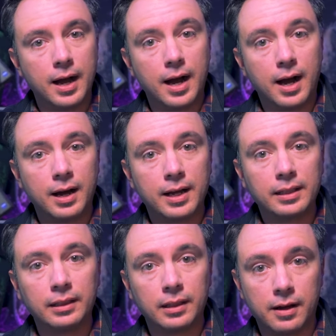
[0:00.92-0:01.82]
I
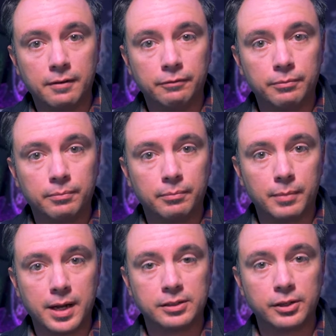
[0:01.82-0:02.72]
love
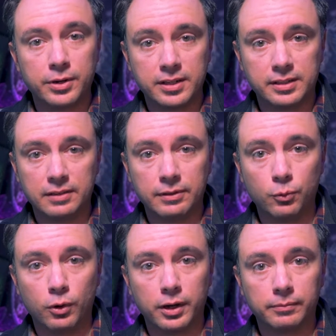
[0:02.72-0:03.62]
my Sony
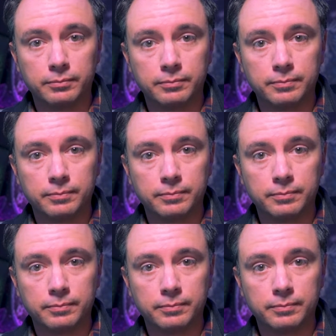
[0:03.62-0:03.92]
ZV-1,